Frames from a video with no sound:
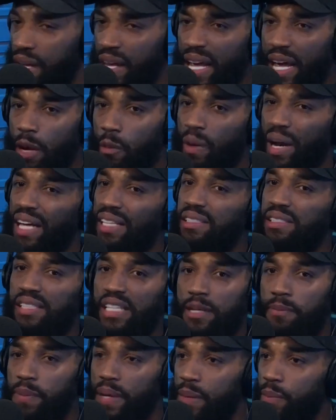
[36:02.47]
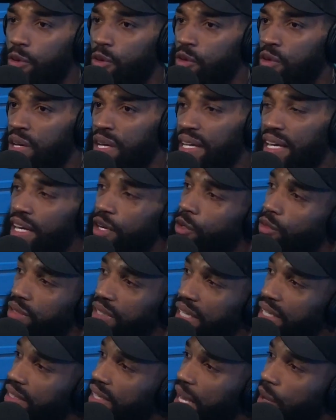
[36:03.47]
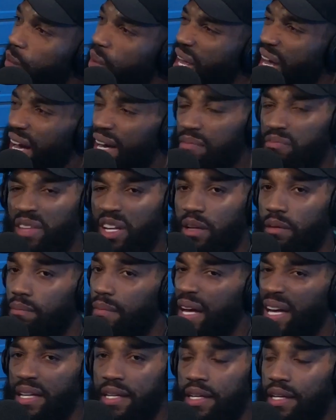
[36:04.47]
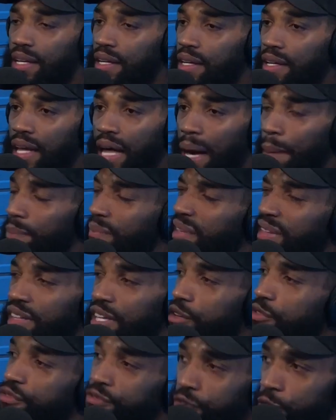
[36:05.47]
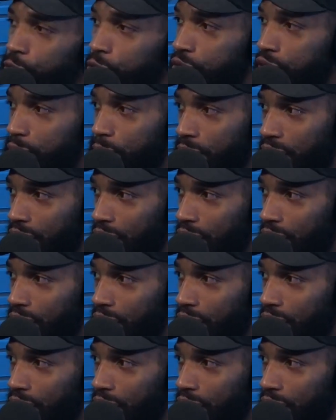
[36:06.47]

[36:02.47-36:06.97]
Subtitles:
and when I see people that don't think that way, they're food to me.